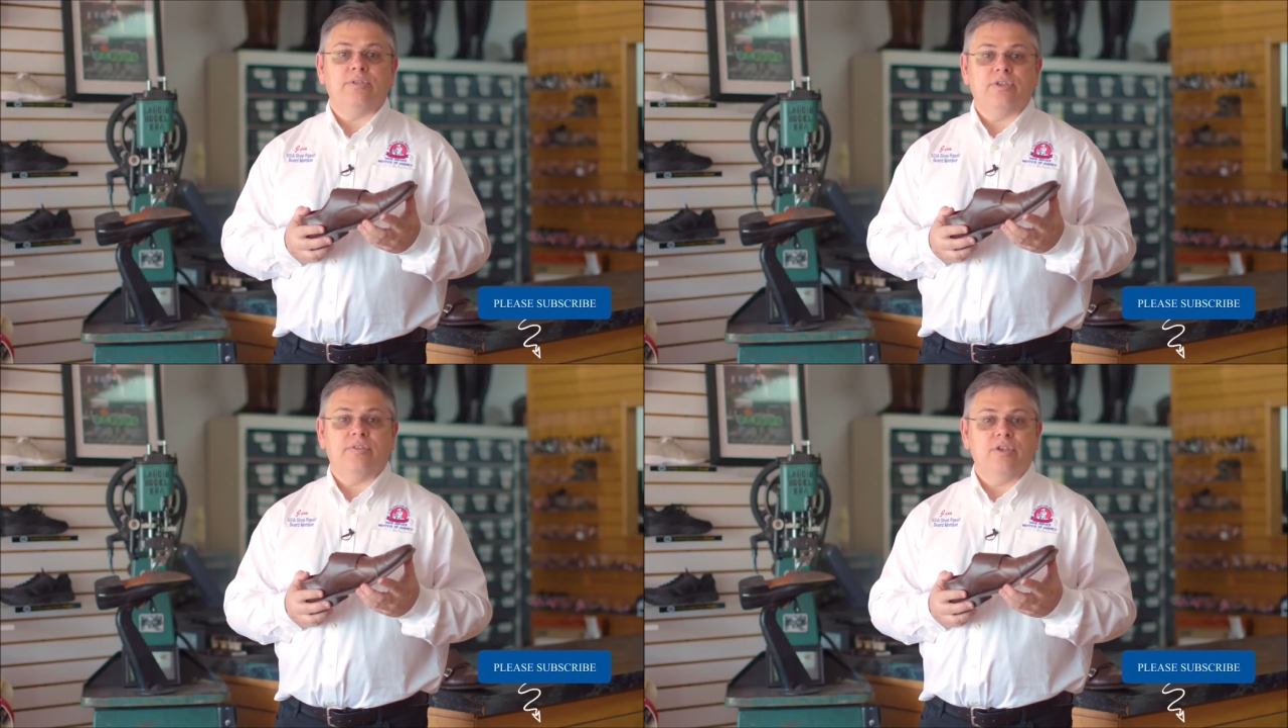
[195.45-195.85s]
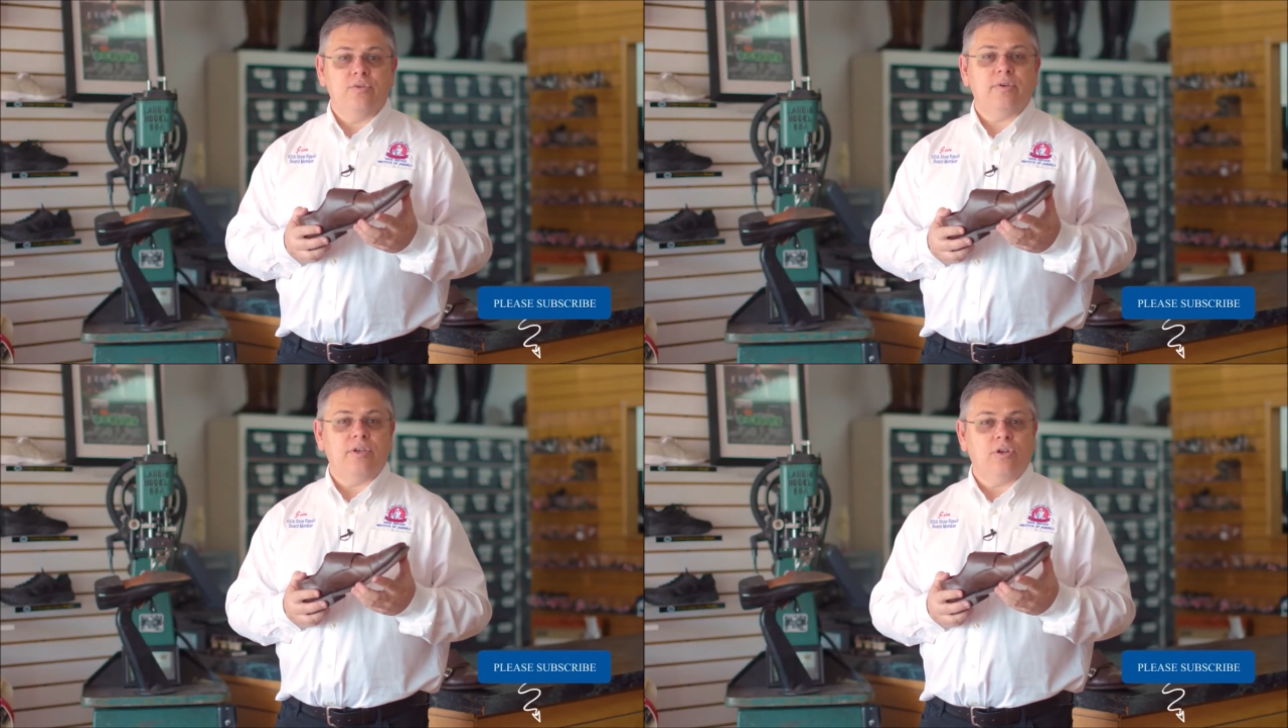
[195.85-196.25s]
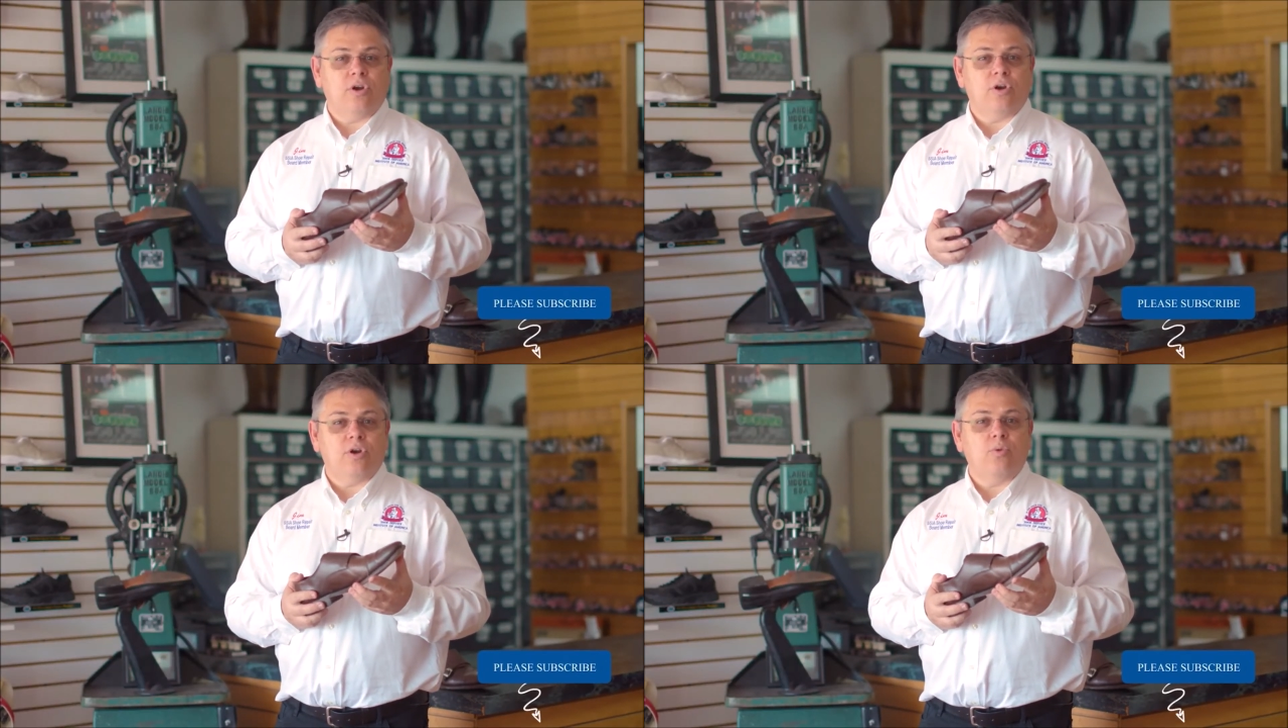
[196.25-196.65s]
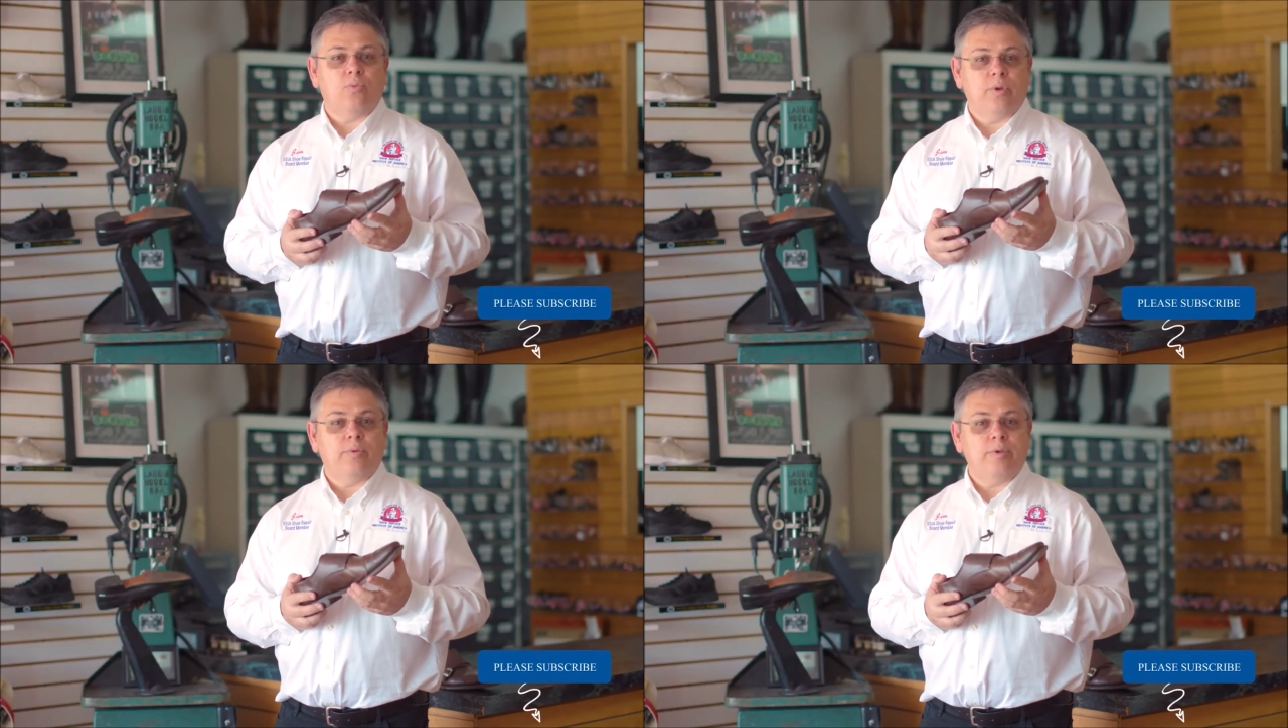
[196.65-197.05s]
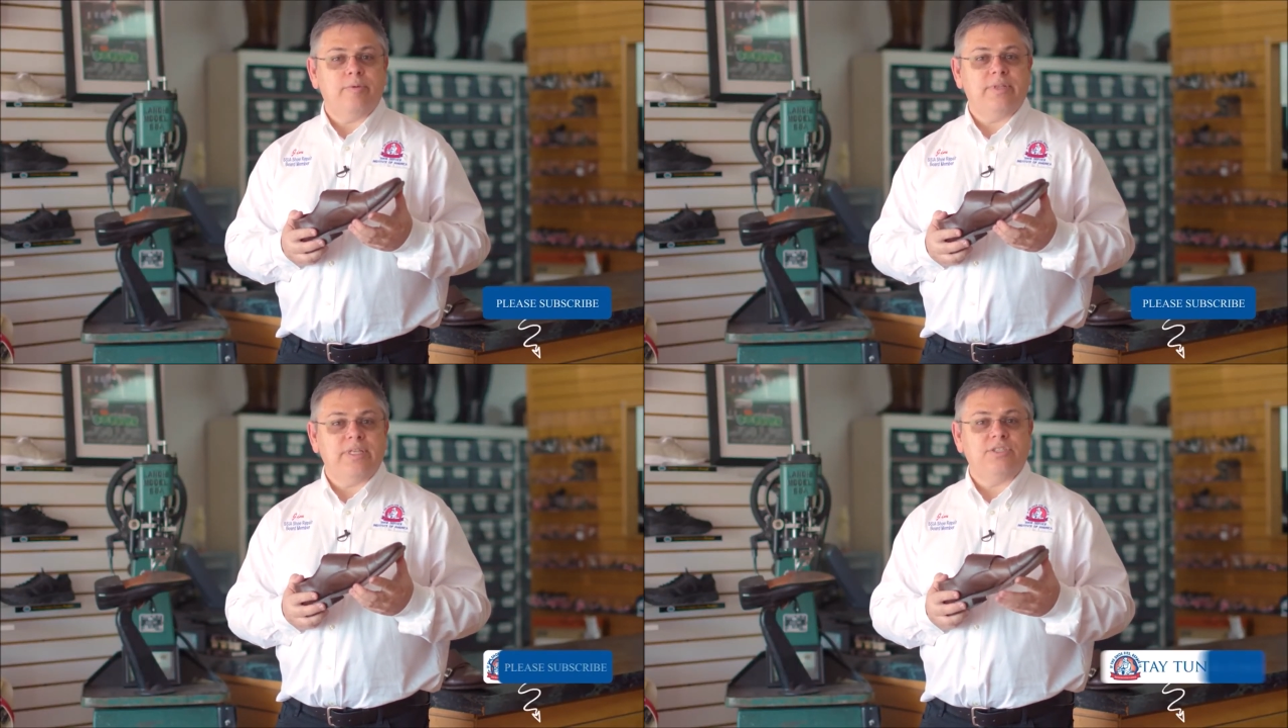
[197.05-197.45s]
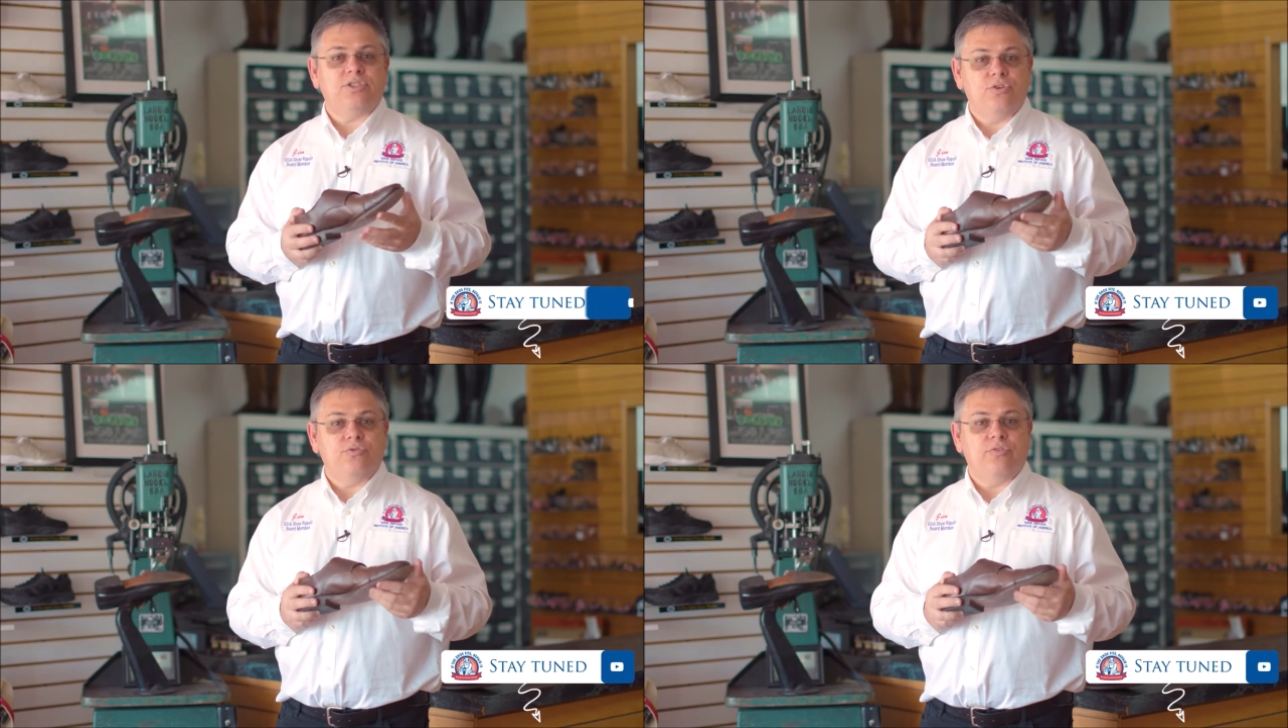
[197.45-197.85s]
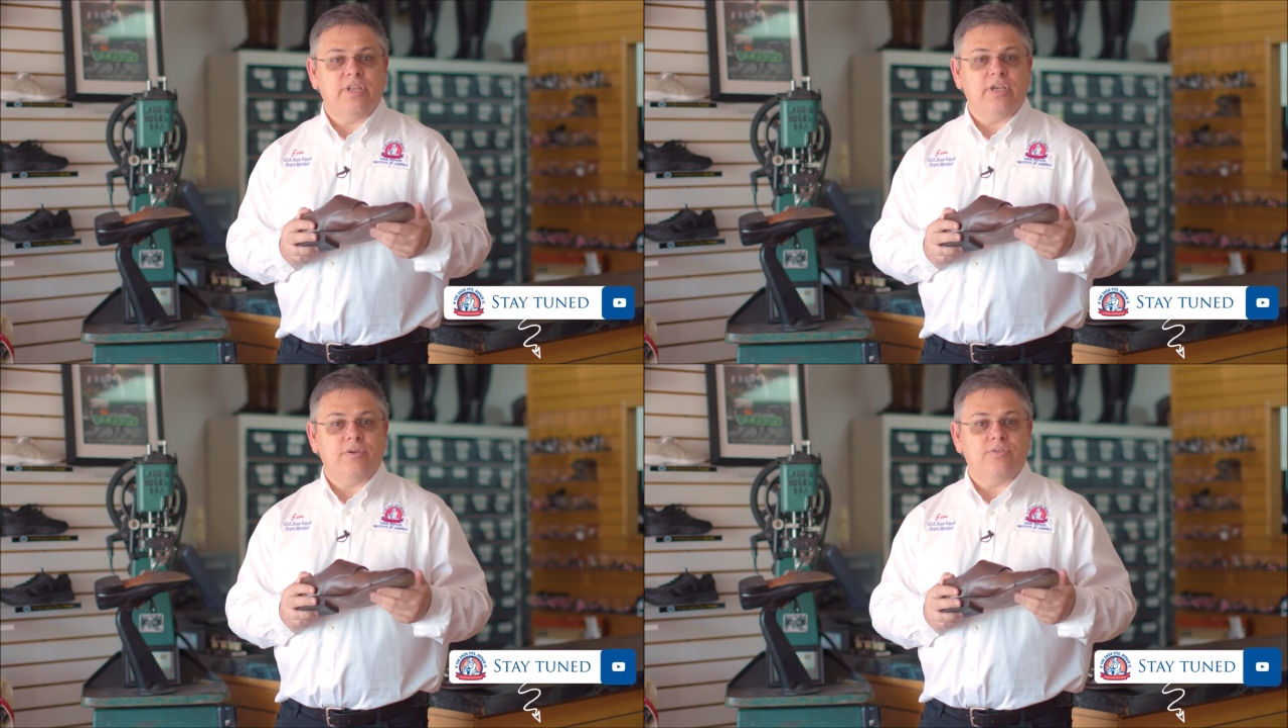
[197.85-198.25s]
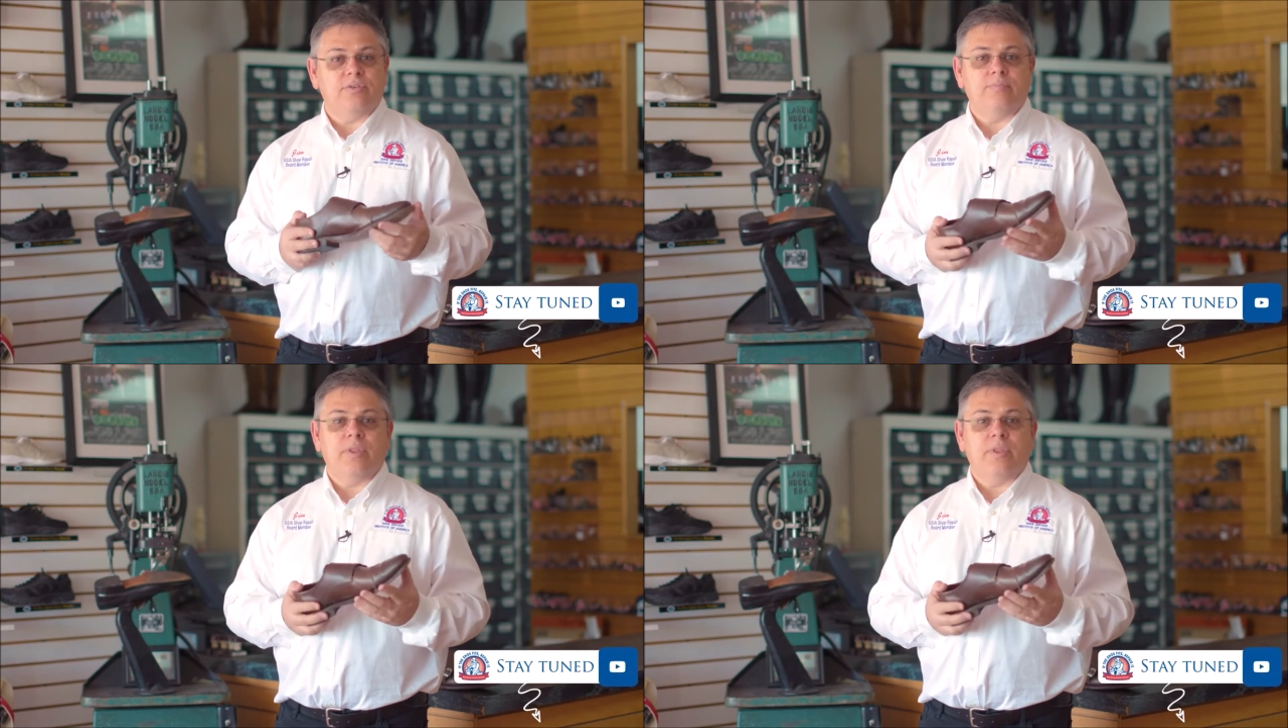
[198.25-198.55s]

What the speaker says: so that you can learn when we release new videos.